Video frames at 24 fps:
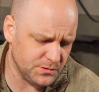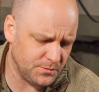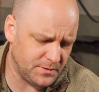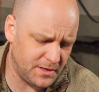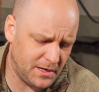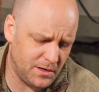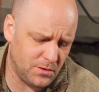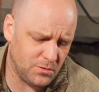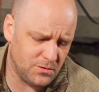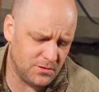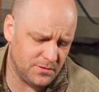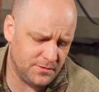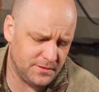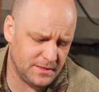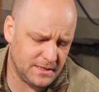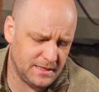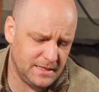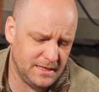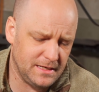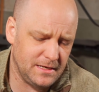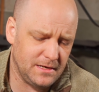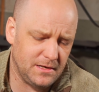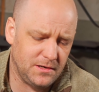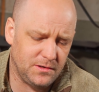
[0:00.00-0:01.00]
when I ordered the
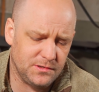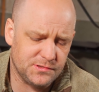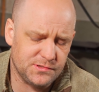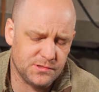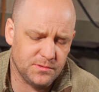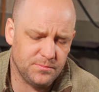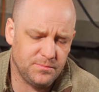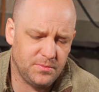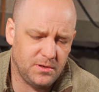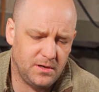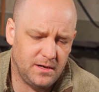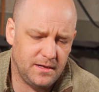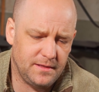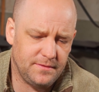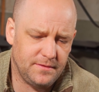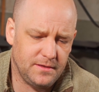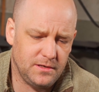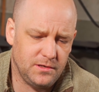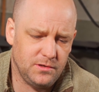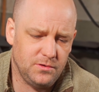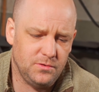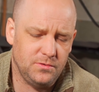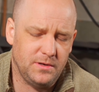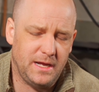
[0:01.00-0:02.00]
kit, I also bought the
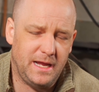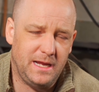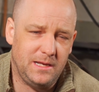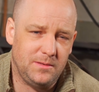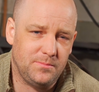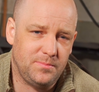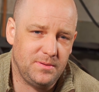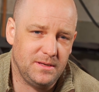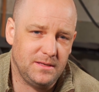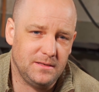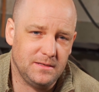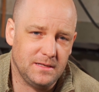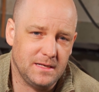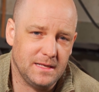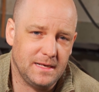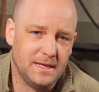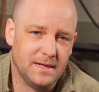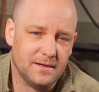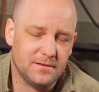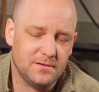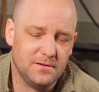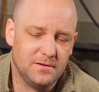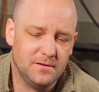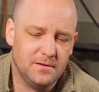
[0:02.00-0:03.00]
new 8-pin
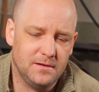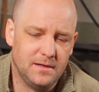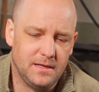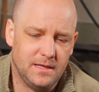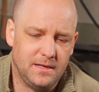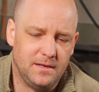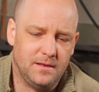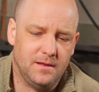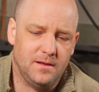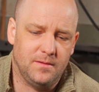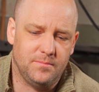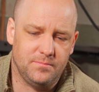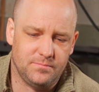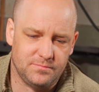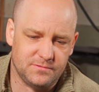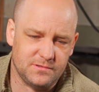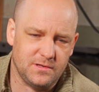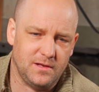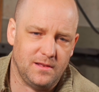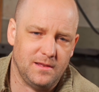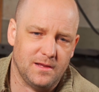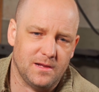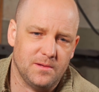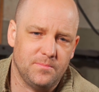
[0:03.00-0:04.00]
connector, and it's
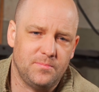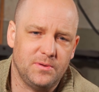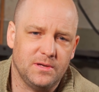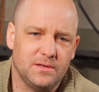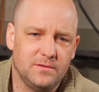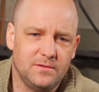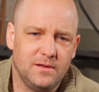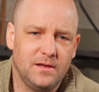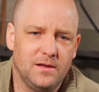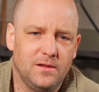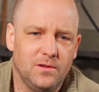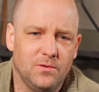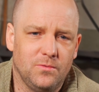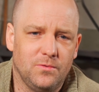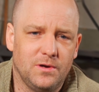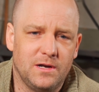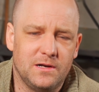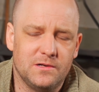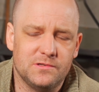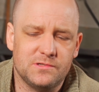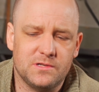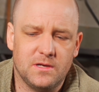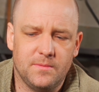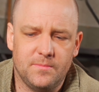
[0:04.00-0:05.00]
got like a pigtail of
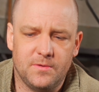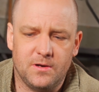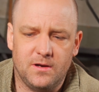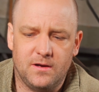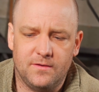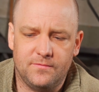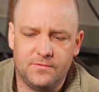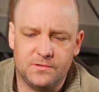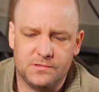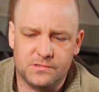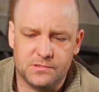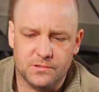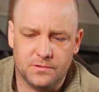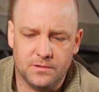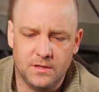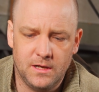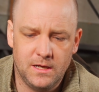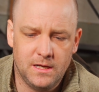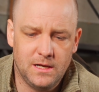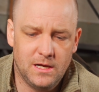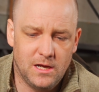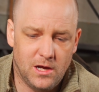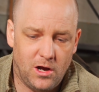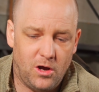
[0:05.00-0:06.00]
wires coming off it, so
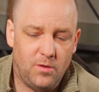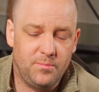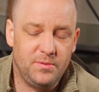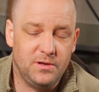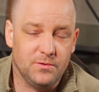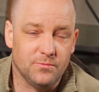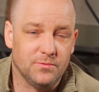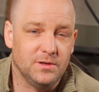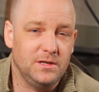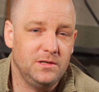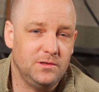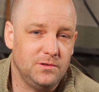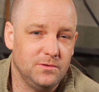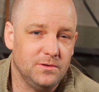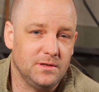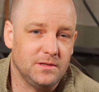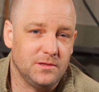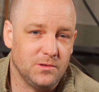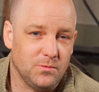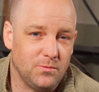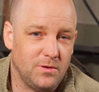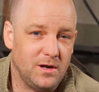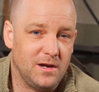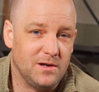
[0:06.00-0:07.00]
I'll be
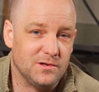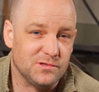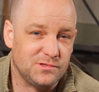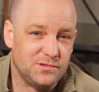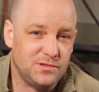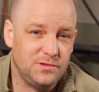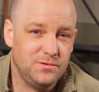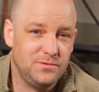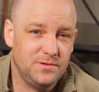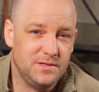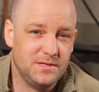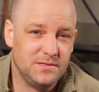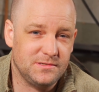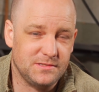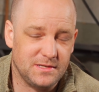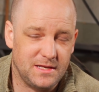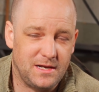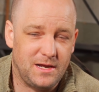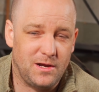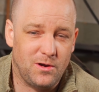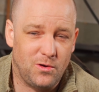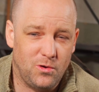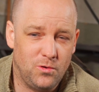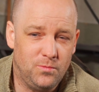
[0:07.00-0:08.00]
redoing the wires to this,
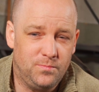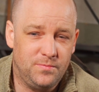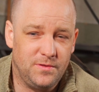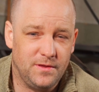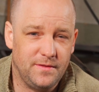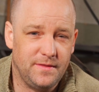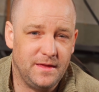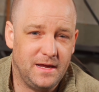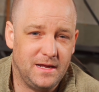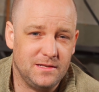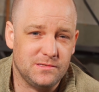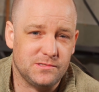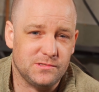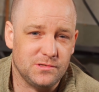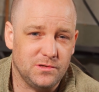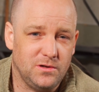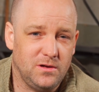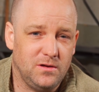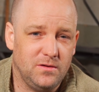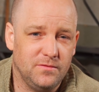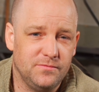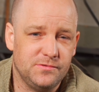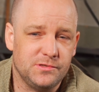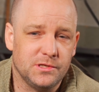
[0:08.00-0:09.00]
and I hope that that
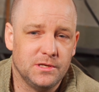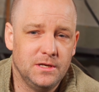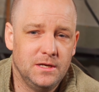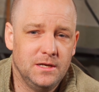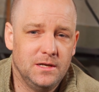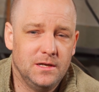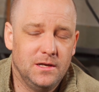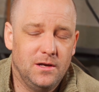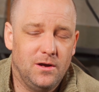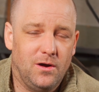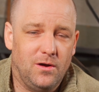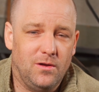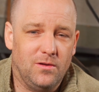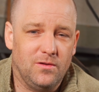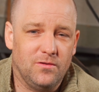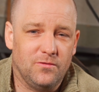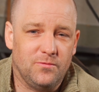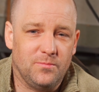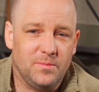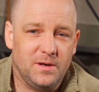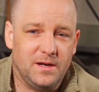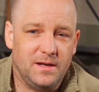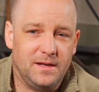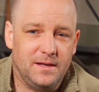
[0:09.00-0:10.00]
solves all
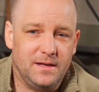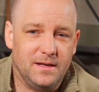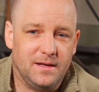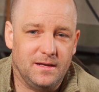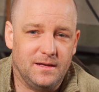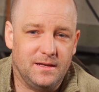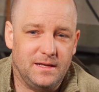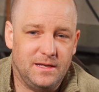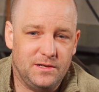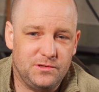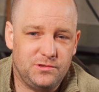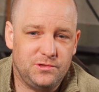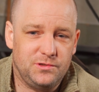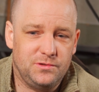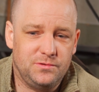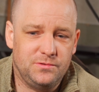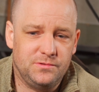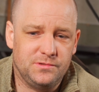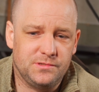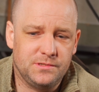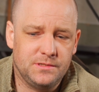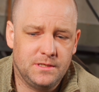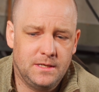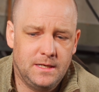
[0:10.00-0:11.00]
of my
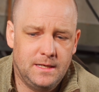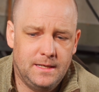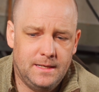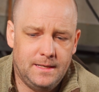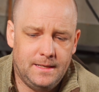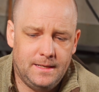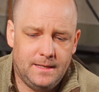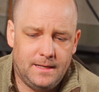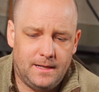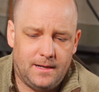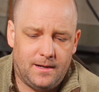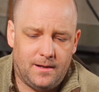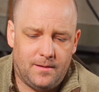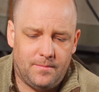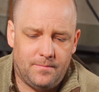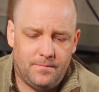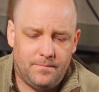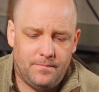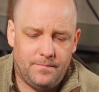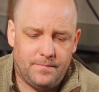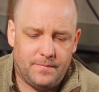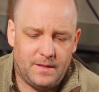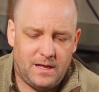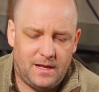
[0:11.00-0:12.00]
issues.
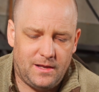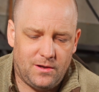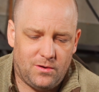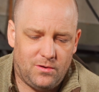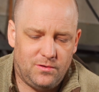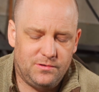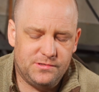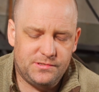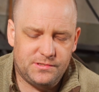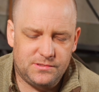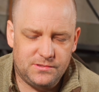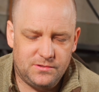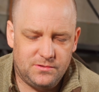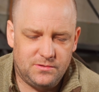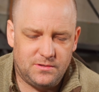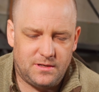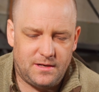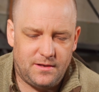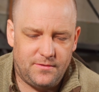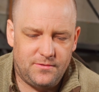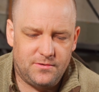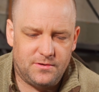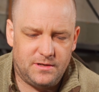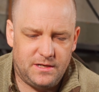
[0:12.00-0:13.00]
I also,
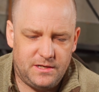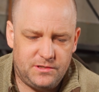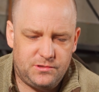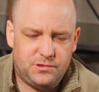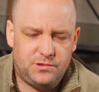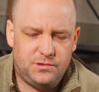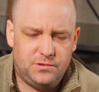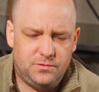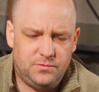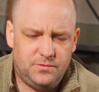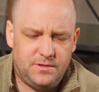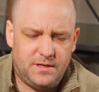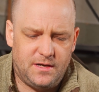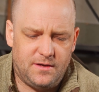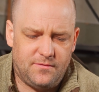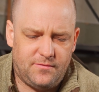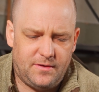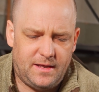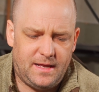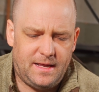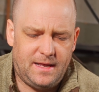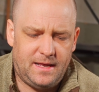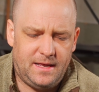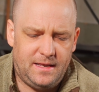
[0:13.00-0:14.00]
another issue that I've
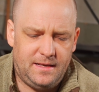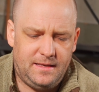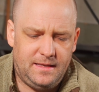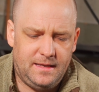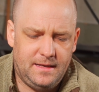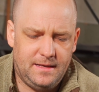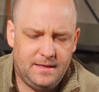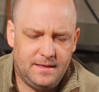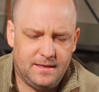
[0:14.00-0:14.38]
had,